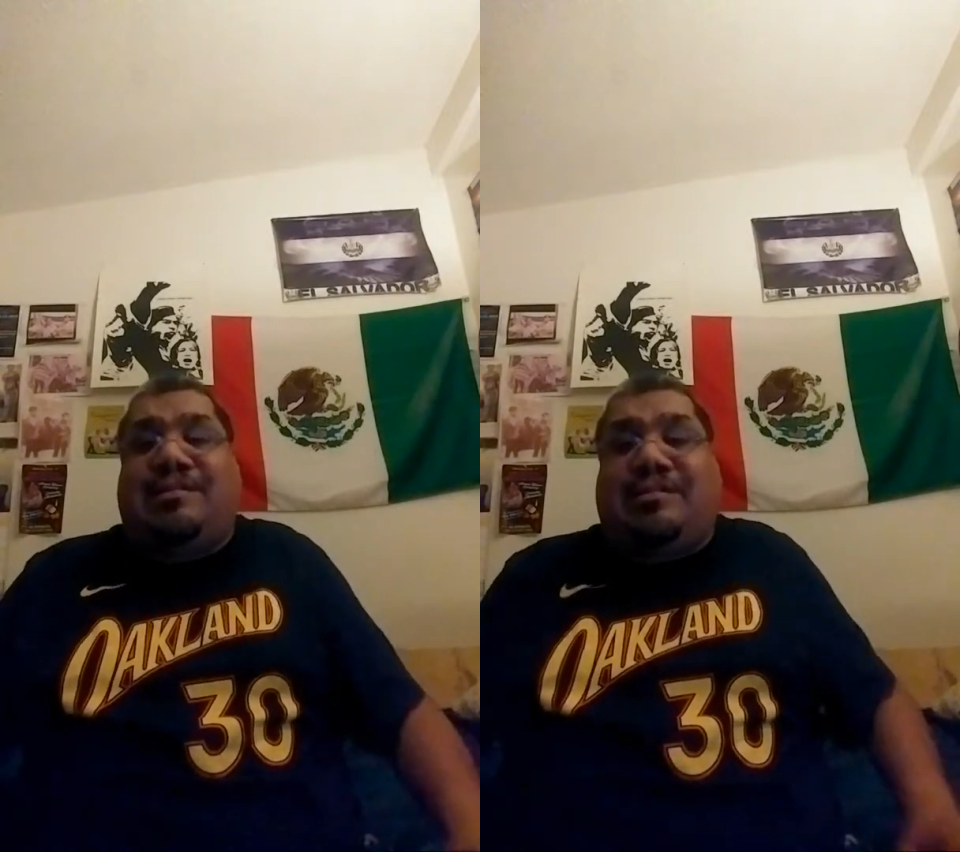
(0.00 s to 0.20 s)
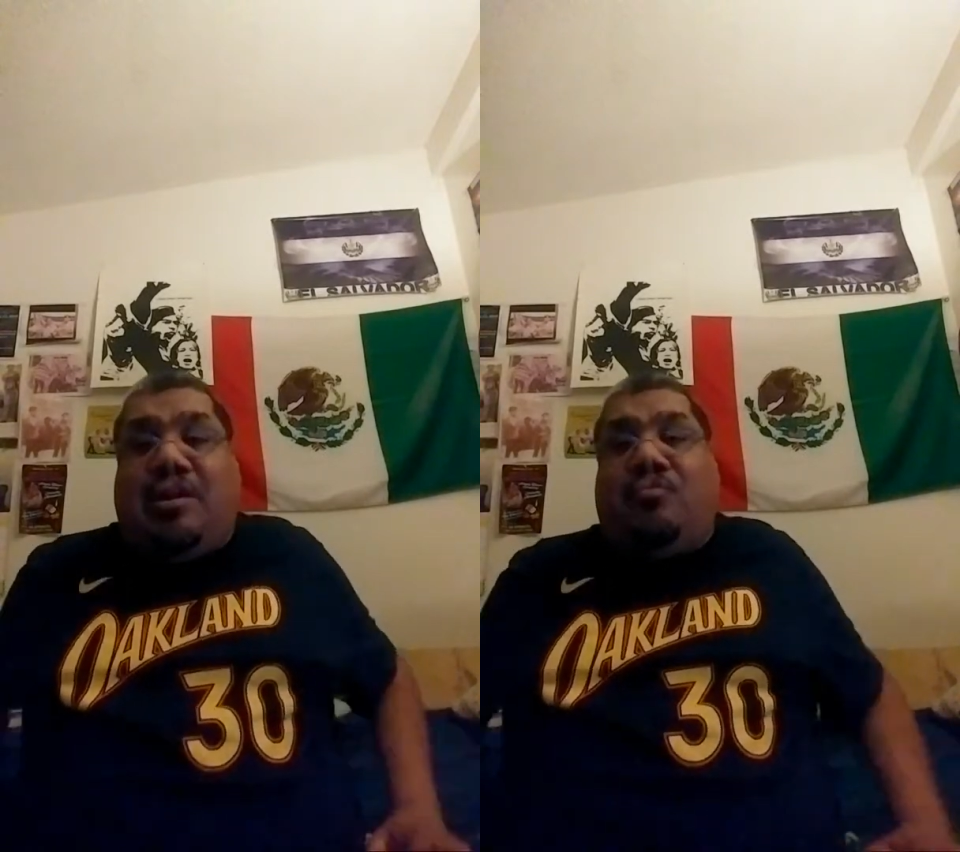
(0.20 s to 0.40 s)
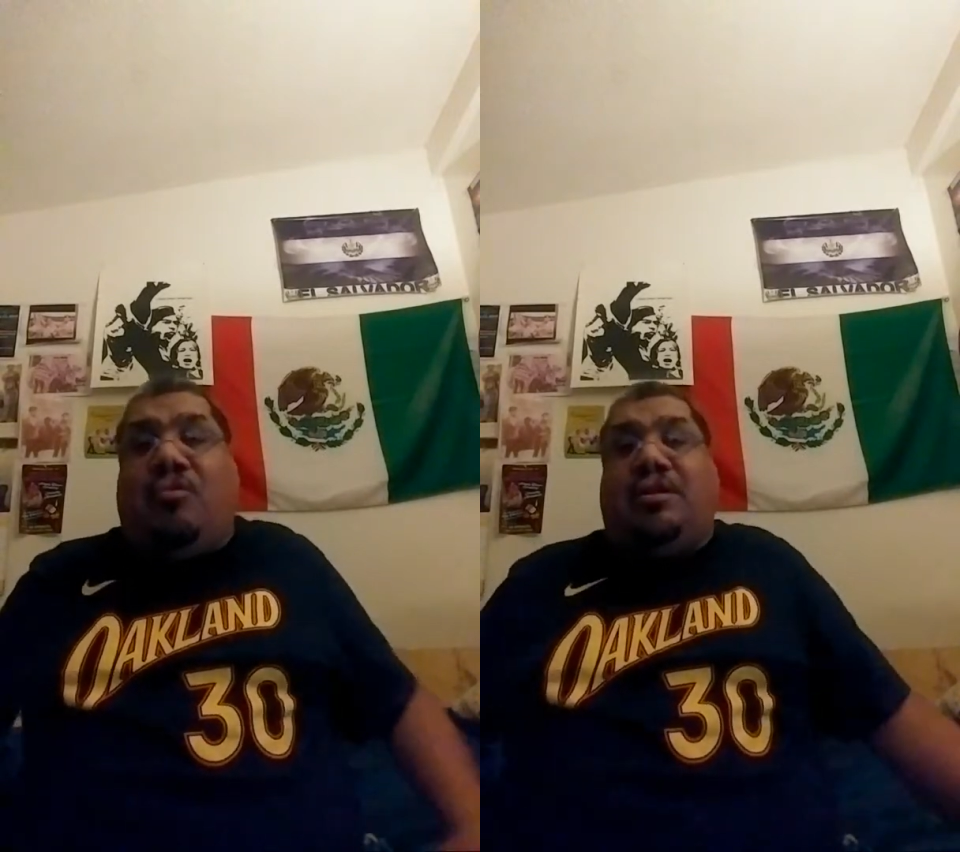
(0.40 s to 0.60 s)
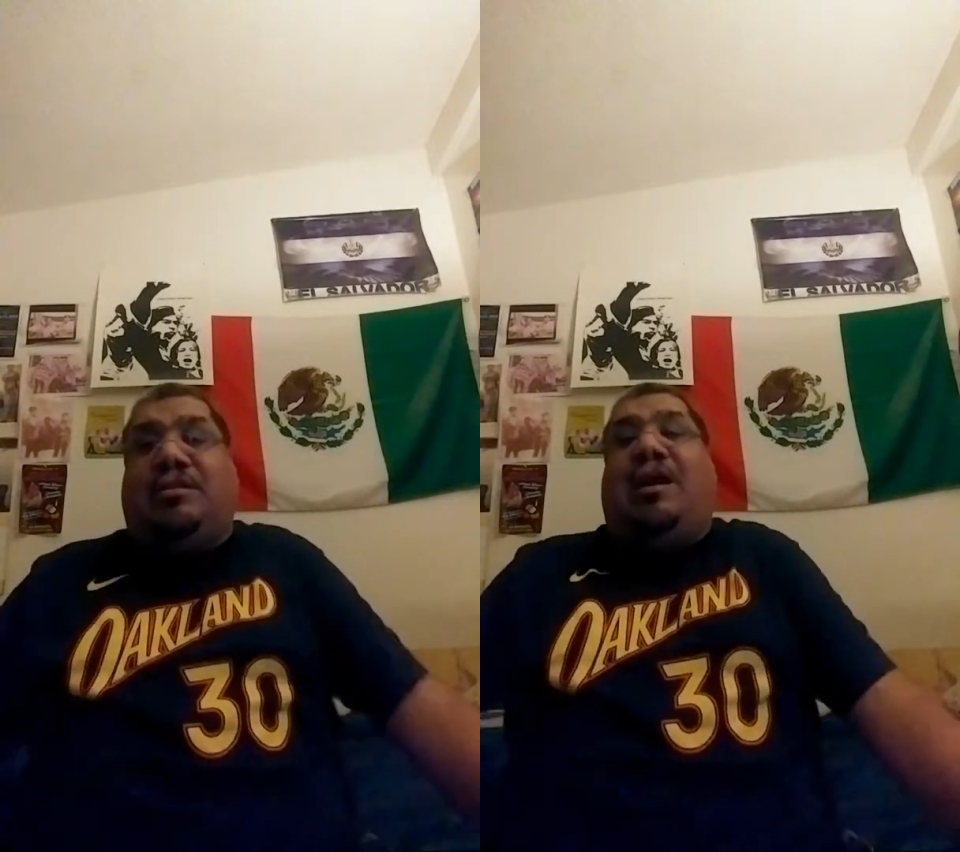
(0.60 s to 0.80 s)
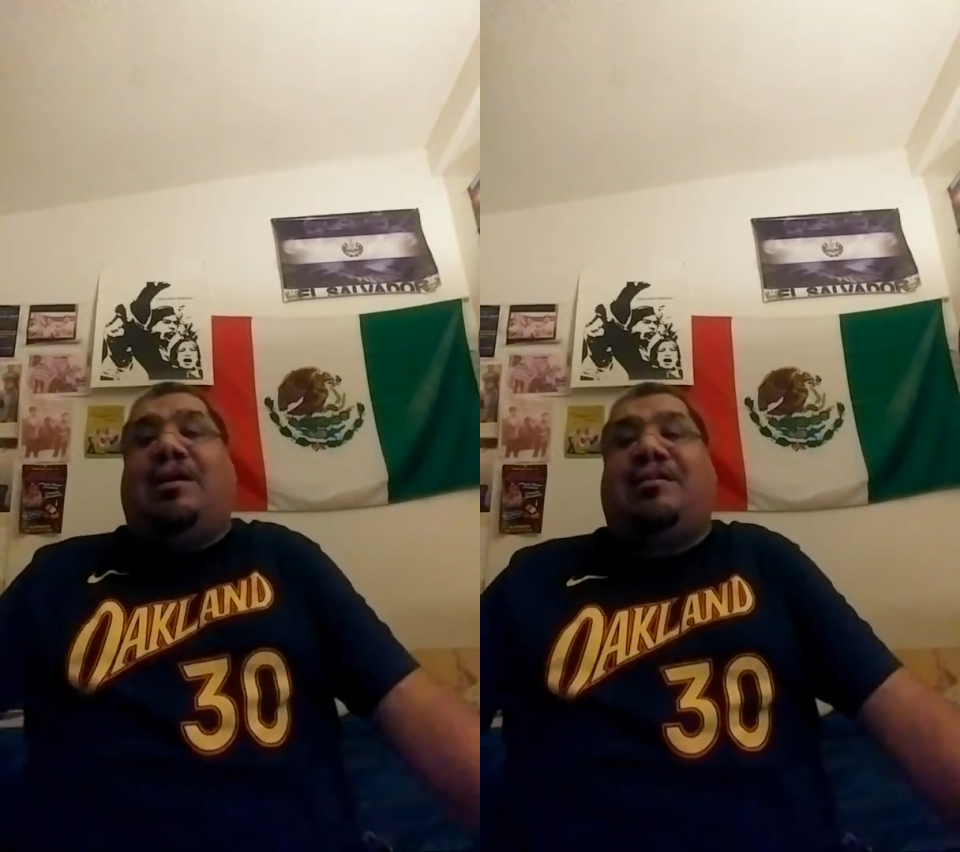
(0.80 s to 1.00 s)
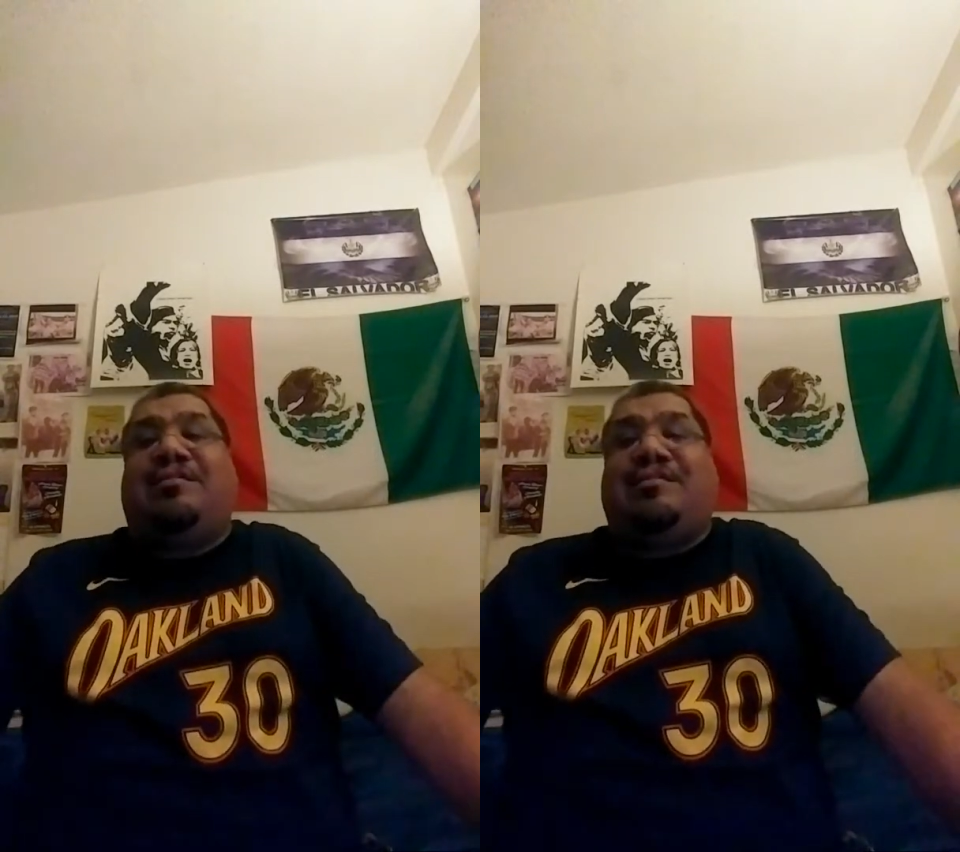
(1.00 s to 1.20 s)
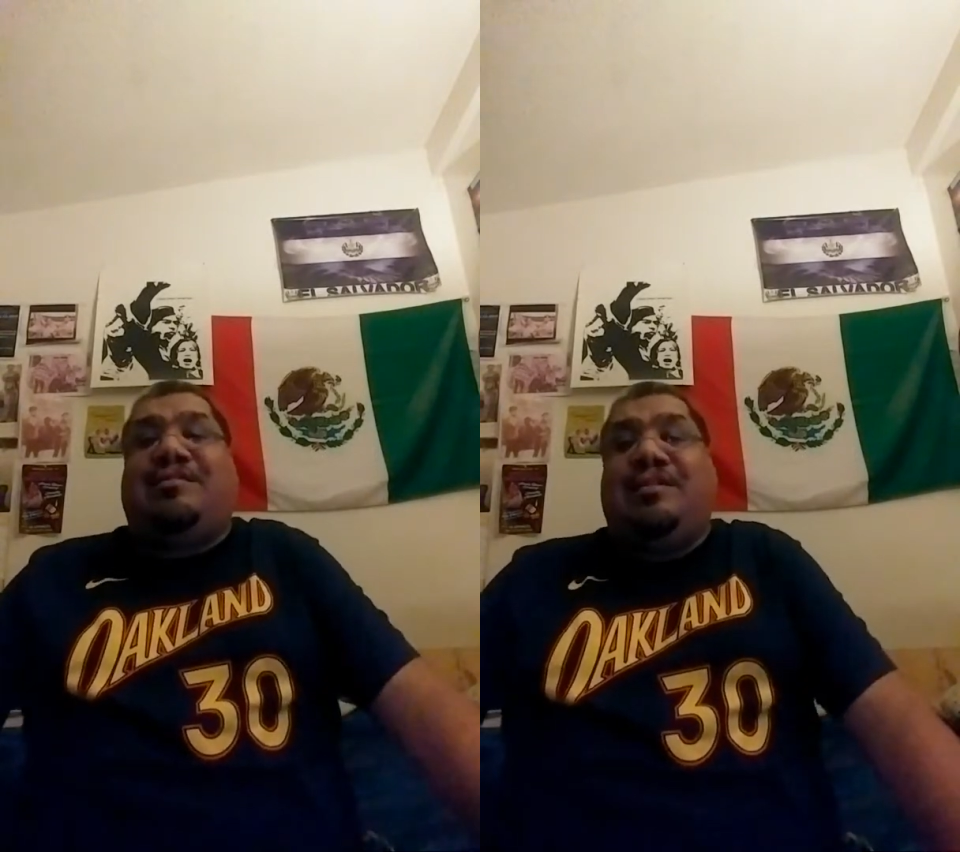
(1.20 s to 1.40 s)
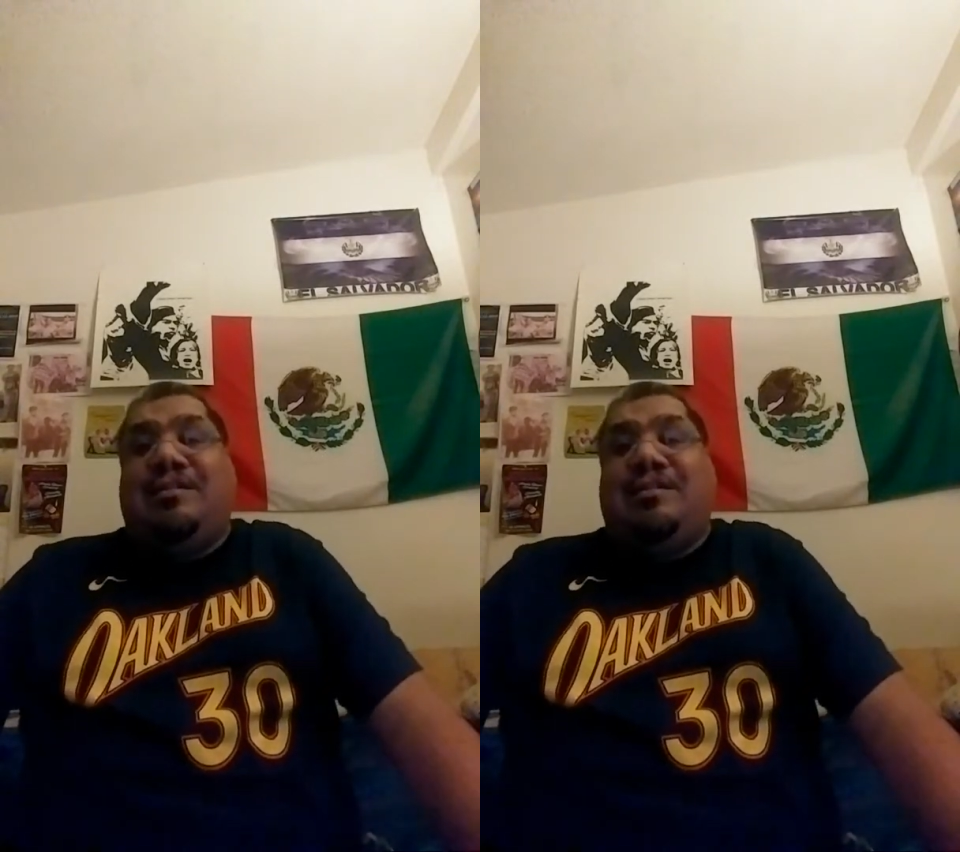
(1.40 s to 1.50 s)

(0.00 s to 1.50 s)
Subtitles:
started wearing Dockers?